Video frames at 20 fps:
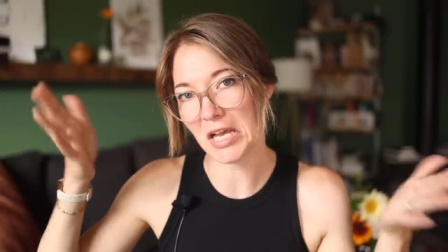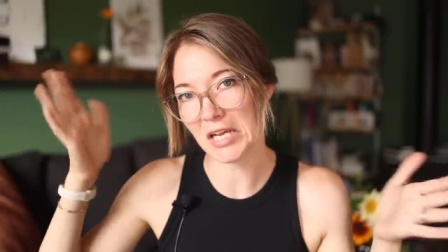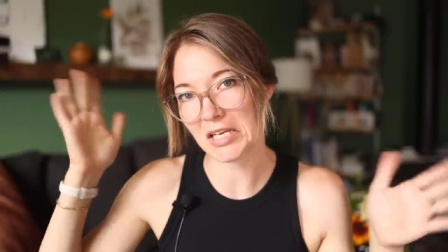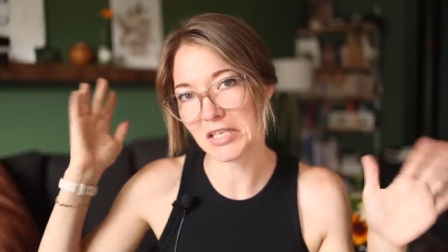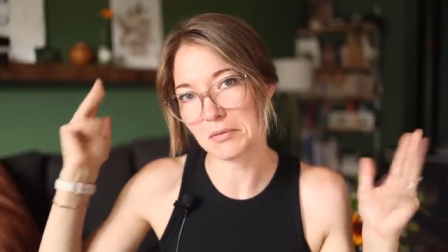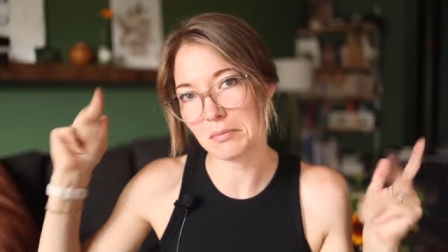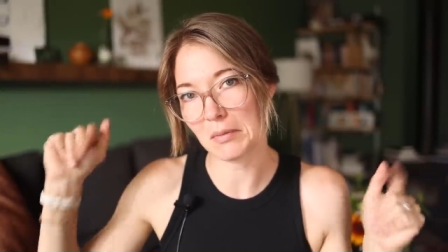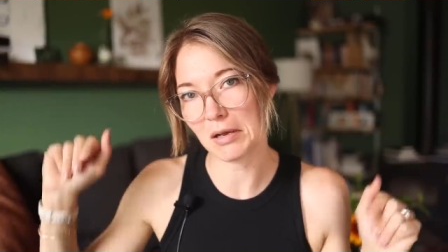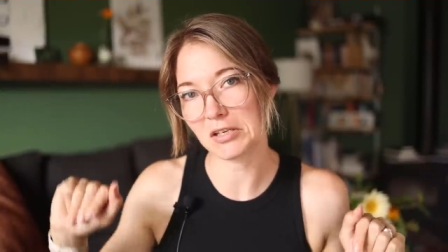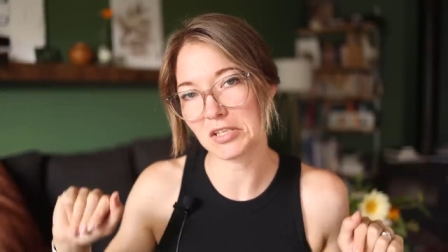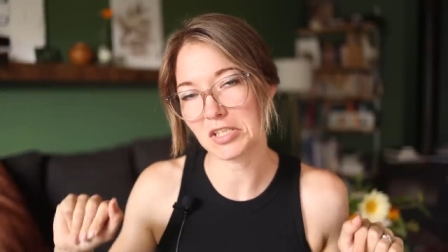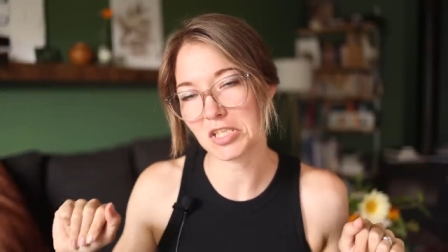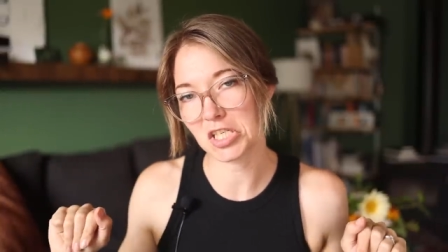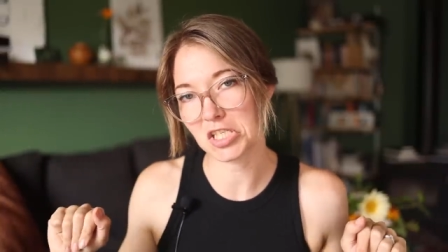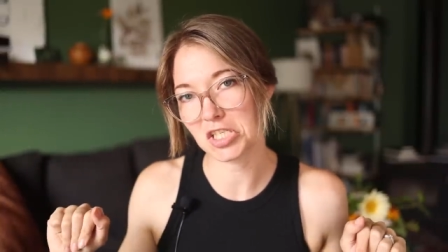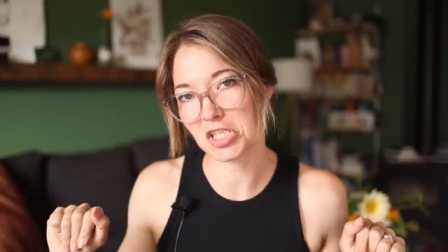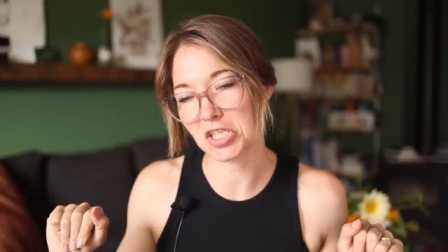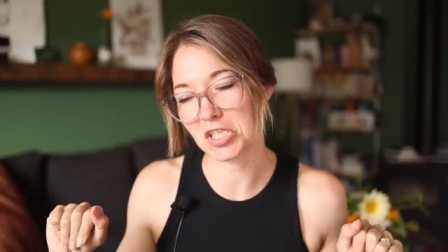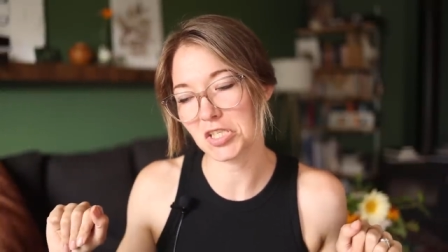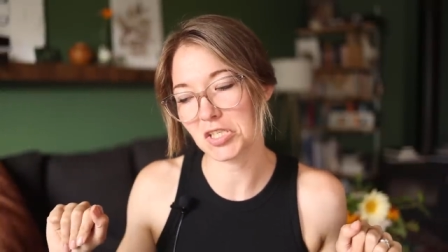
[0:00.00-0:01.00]
X amount of
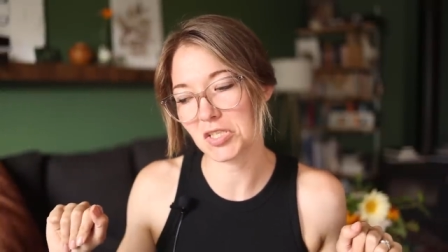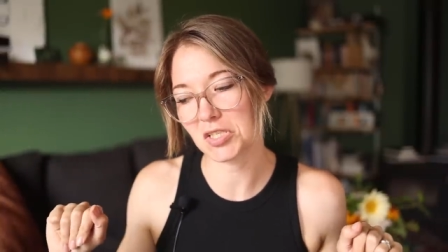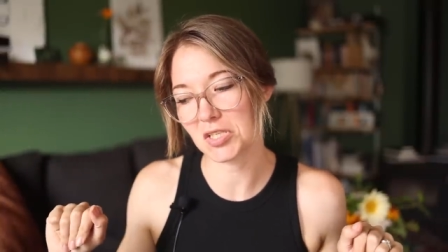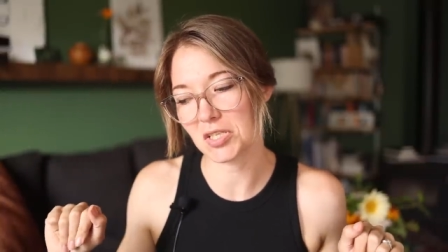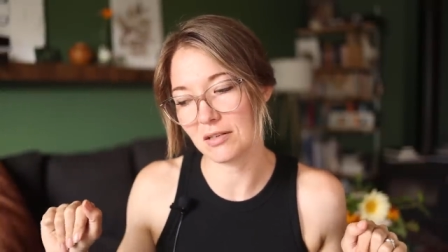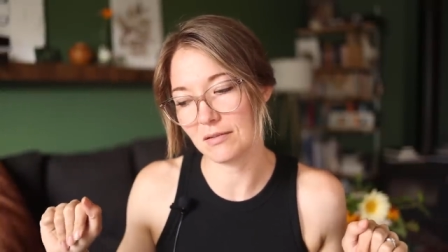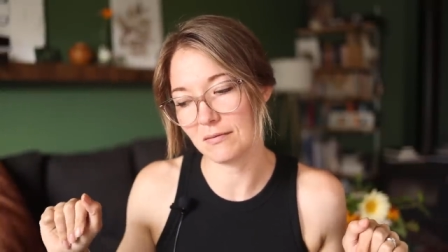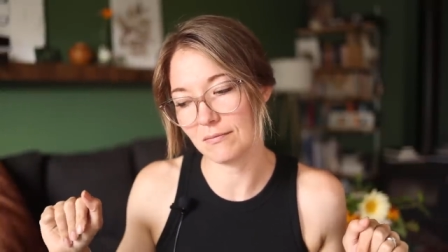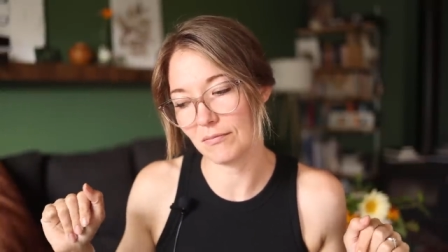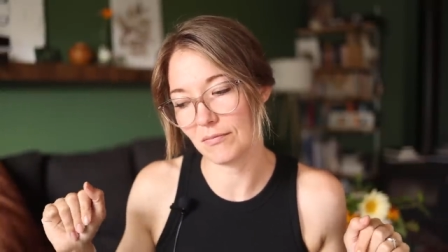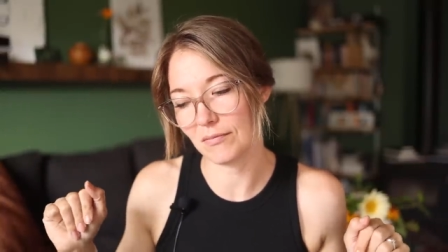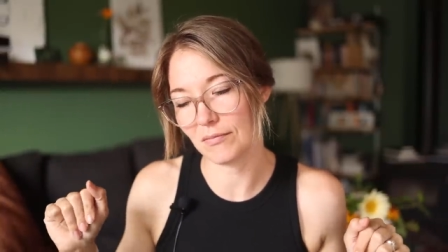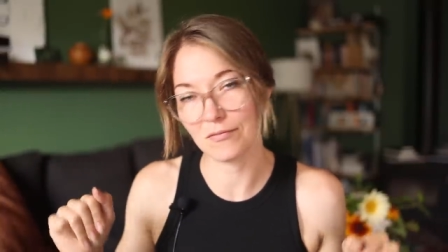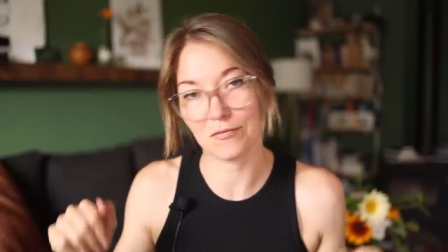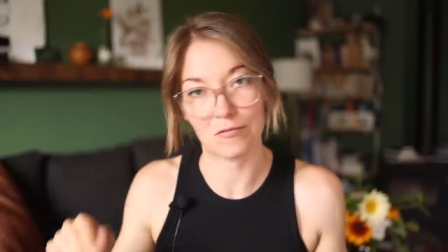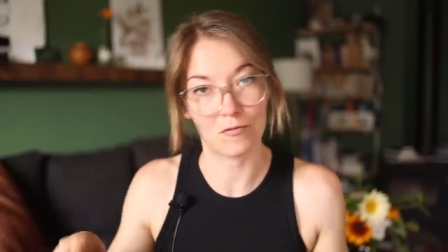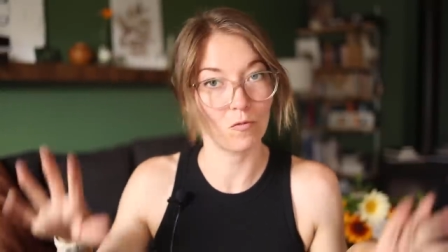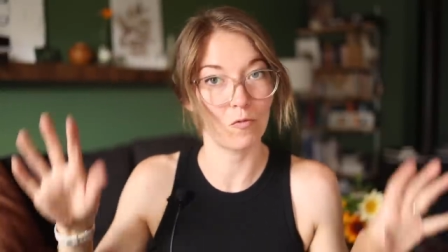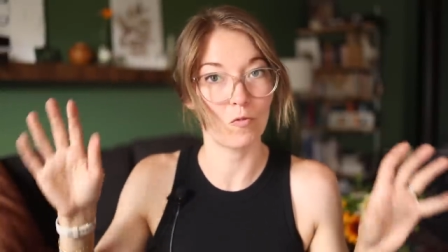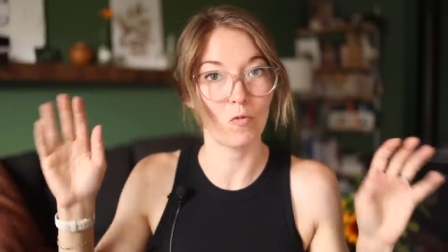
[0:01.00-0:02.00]
stitches
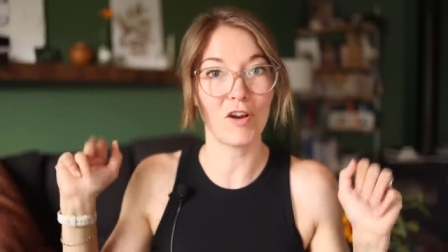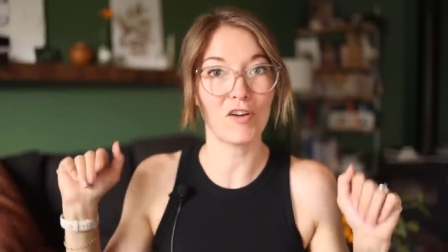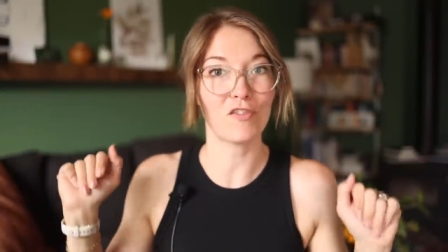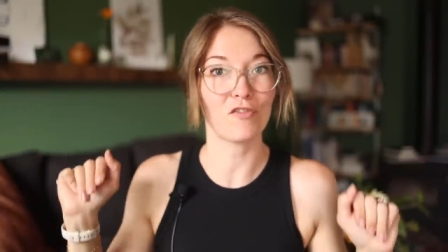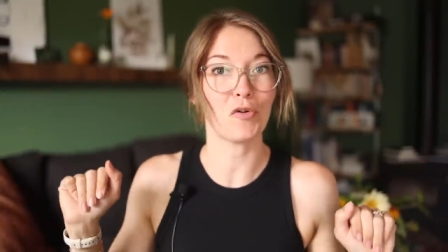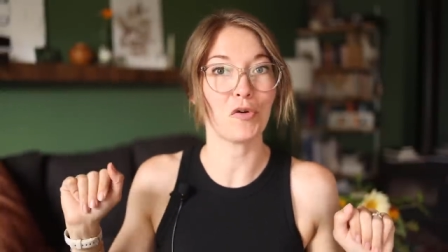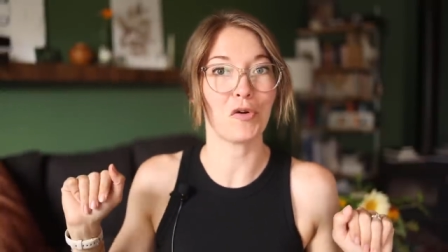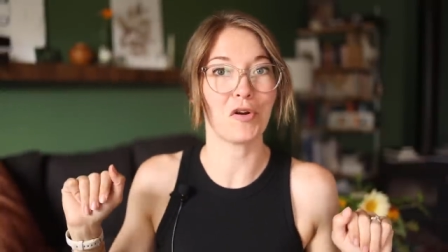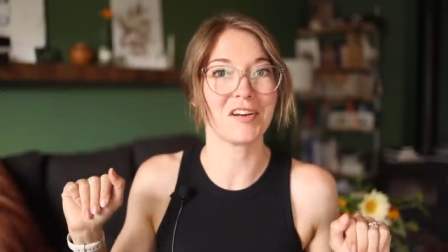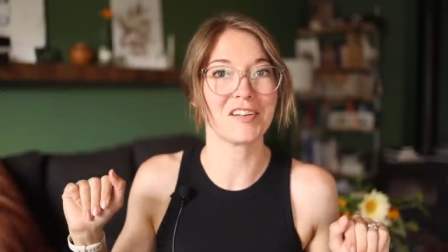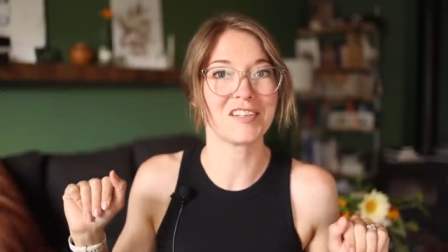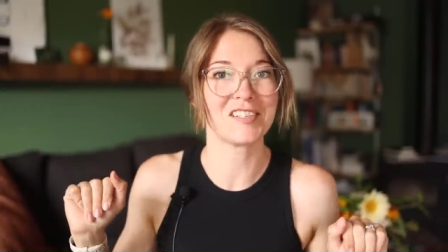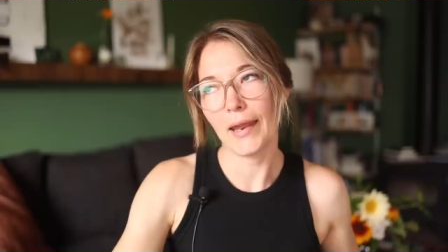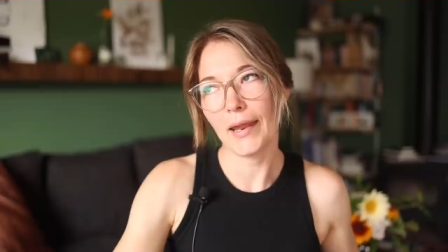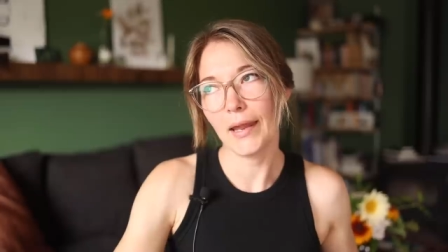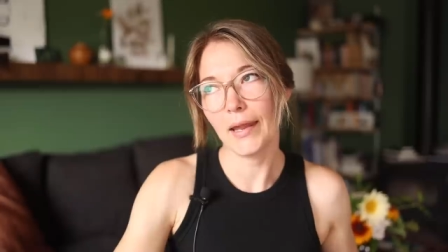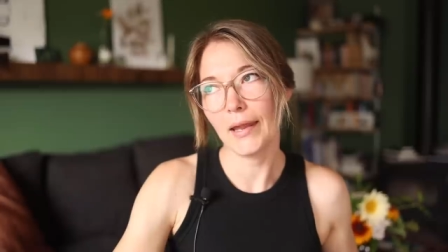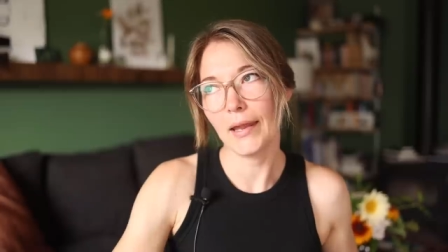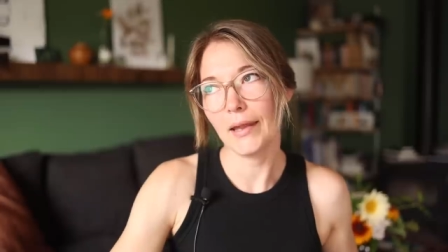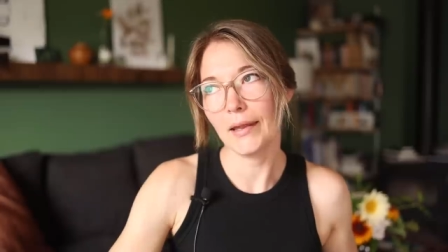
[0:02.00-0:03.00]
and went for it.
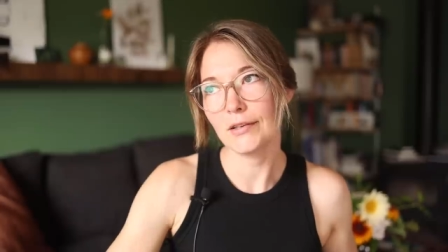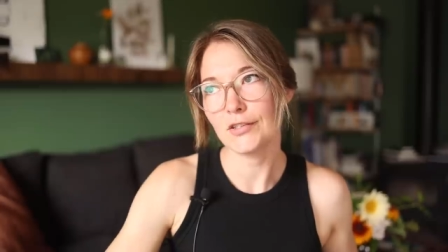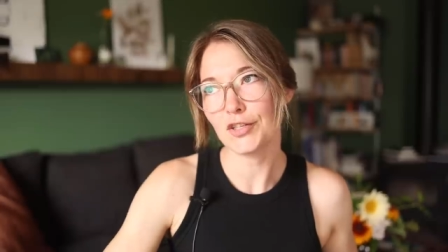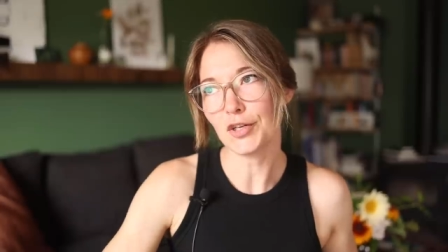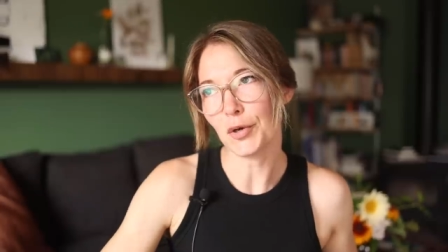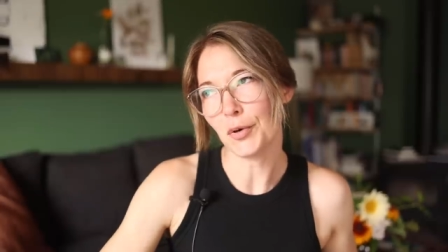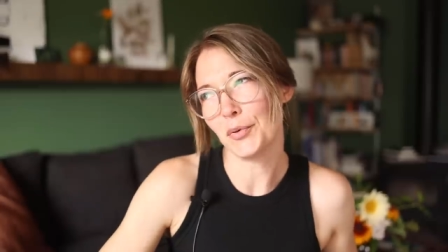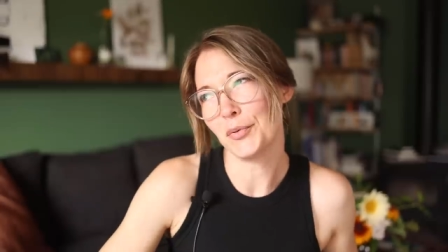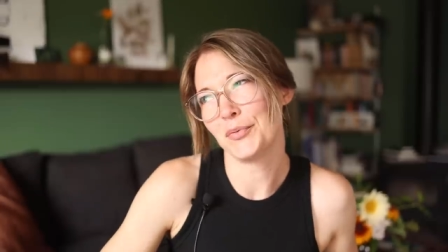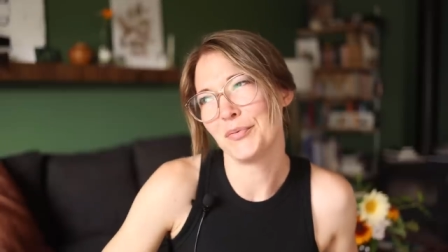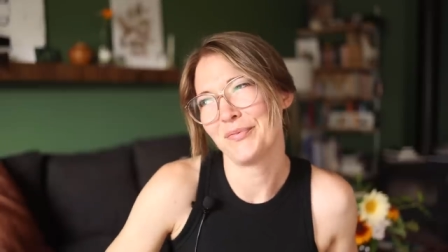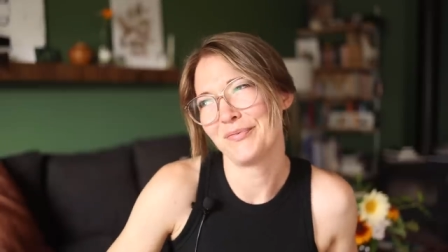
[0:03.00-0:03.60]
And you know,